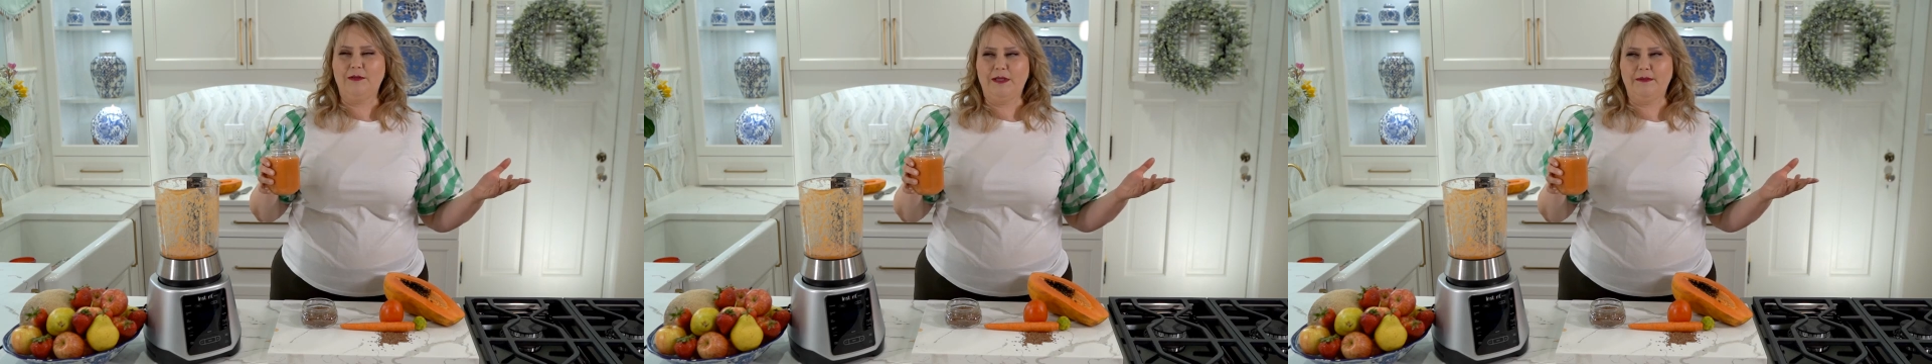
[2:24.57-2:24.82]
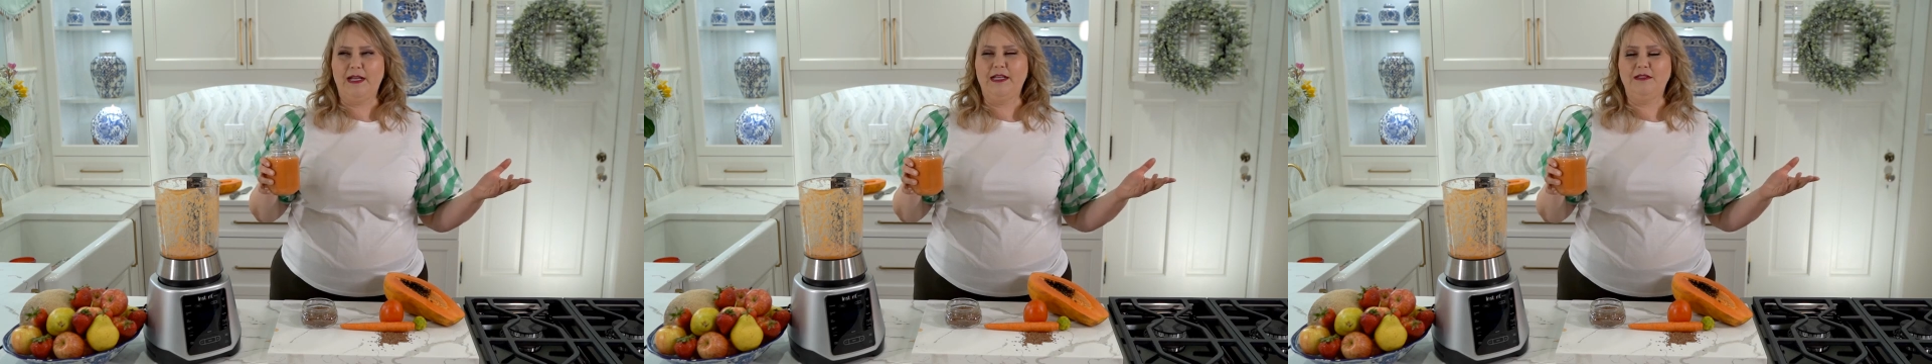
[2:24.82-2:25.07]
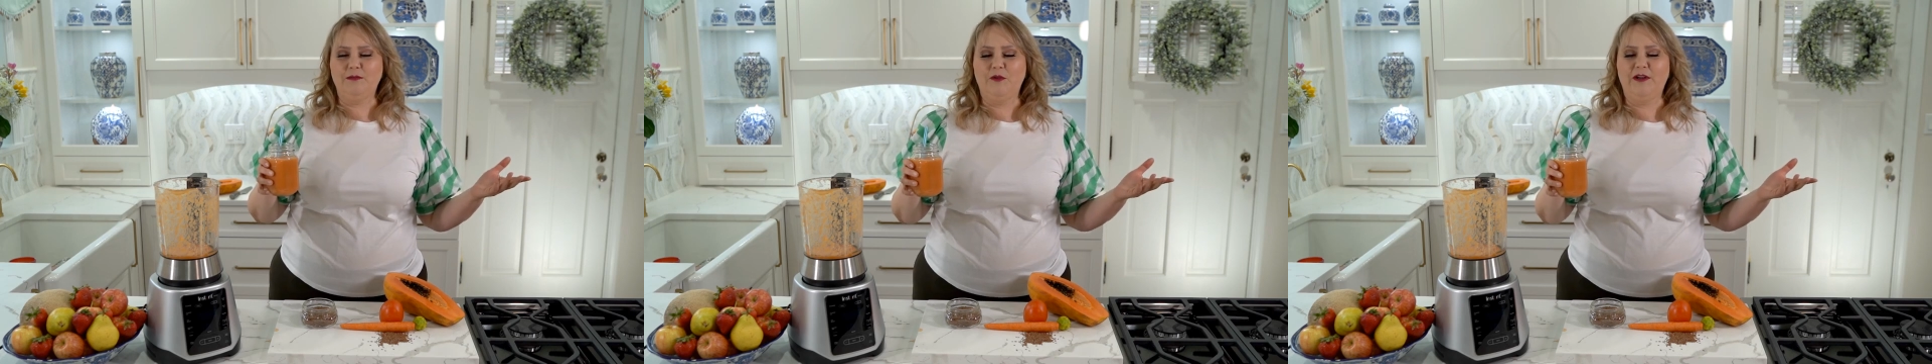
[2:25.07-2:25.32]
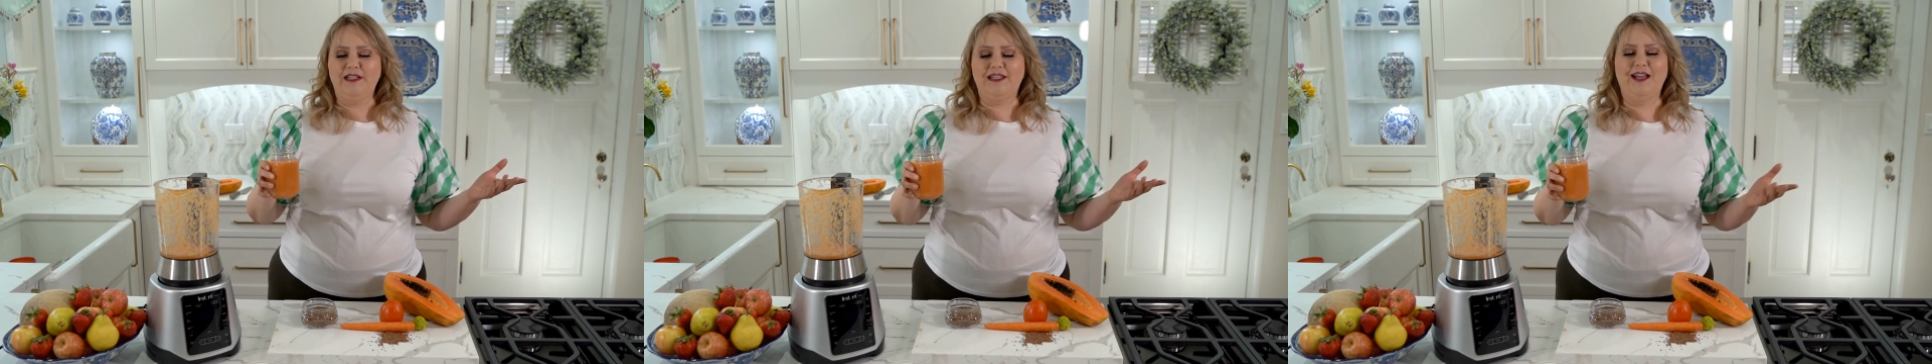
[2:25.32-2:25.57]
but many
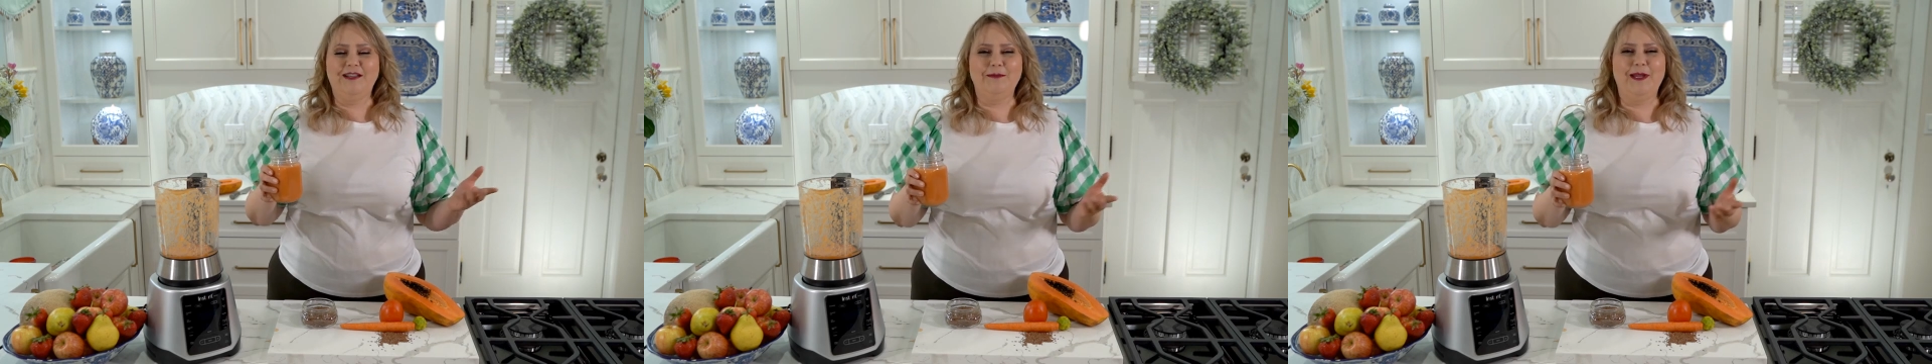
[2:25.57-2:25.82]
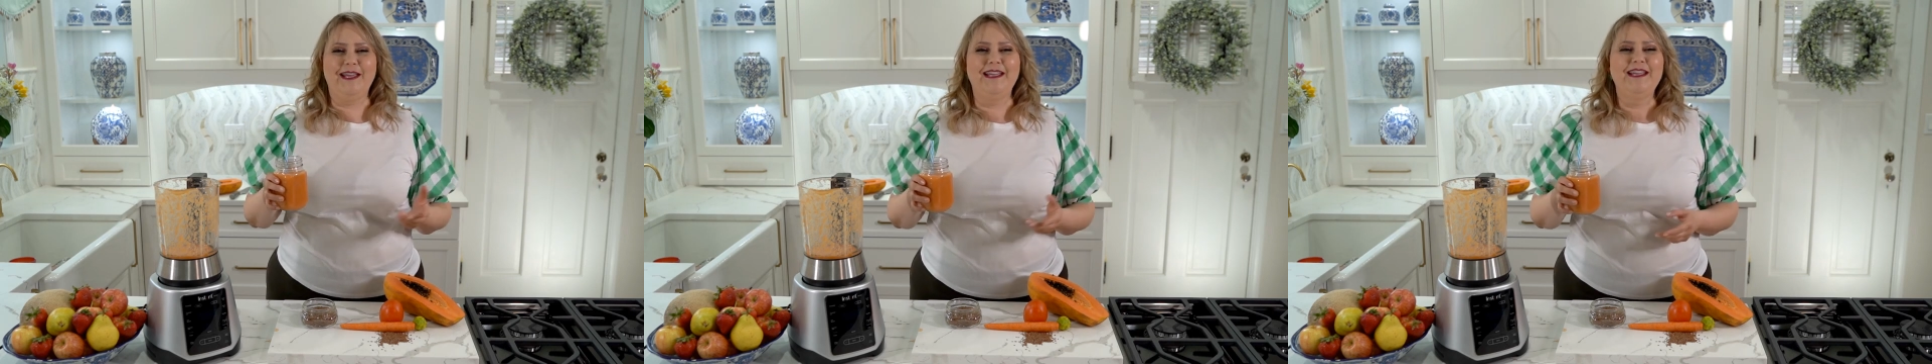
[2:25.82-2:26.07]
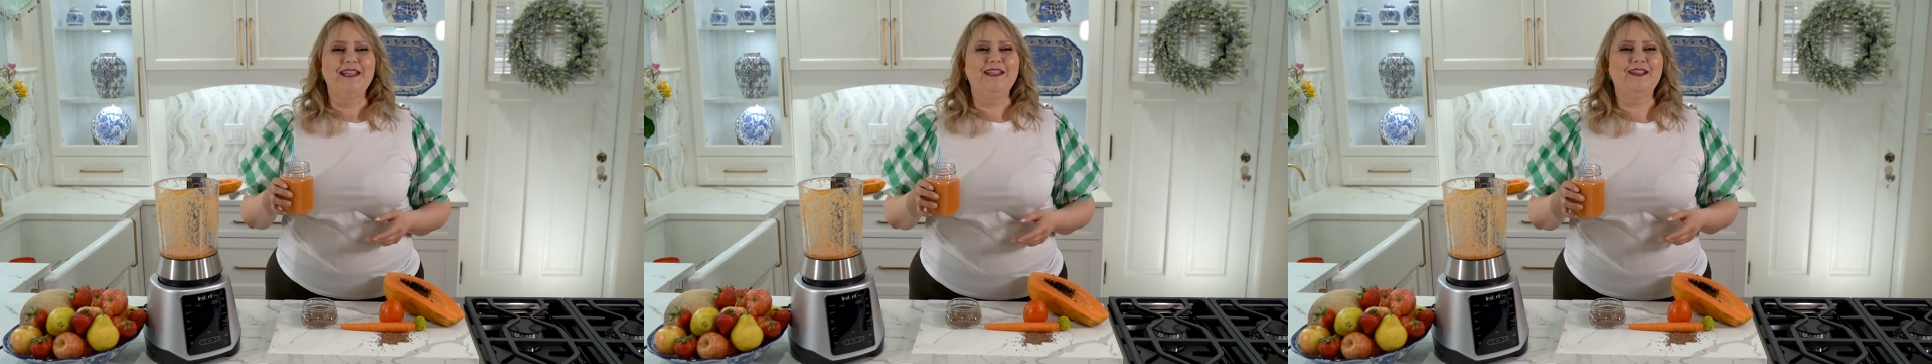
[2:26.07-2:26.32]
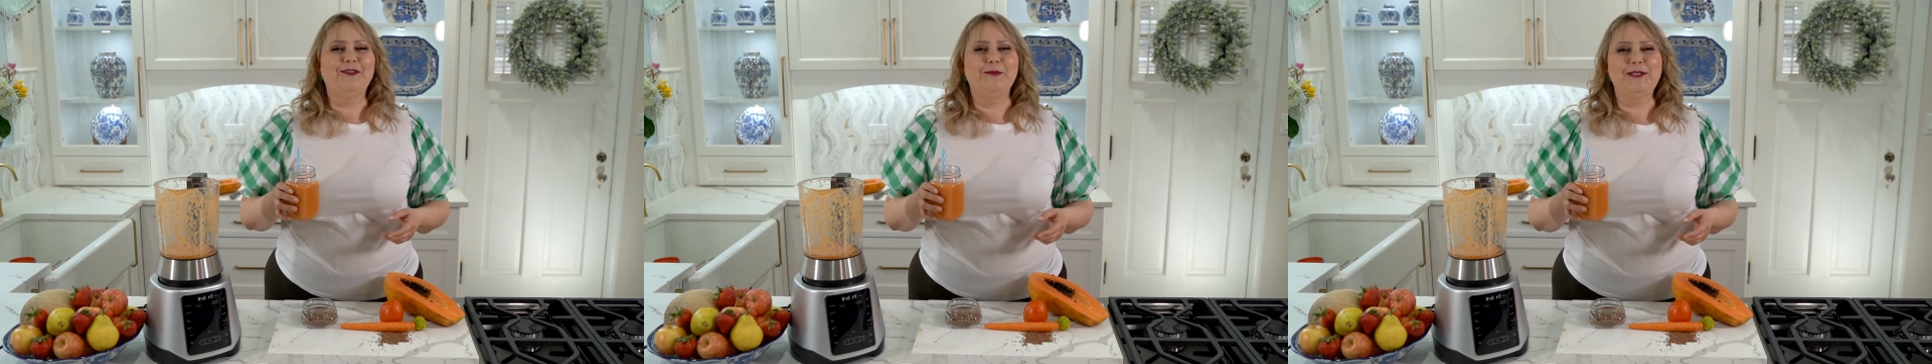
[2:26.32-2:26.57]
smoothies on my
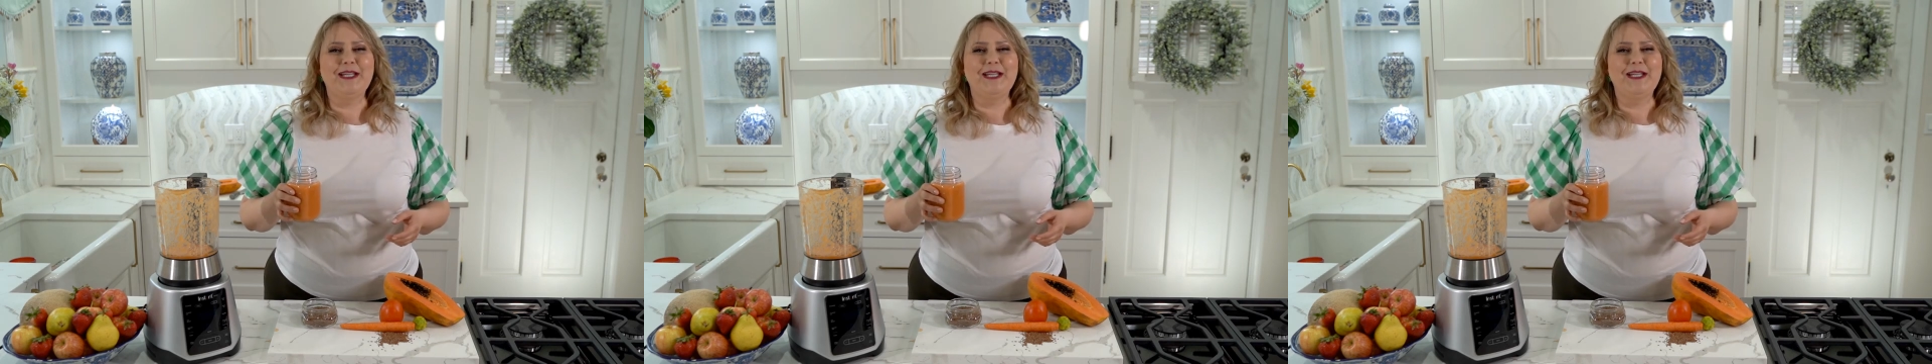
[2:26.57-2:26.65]
YouTube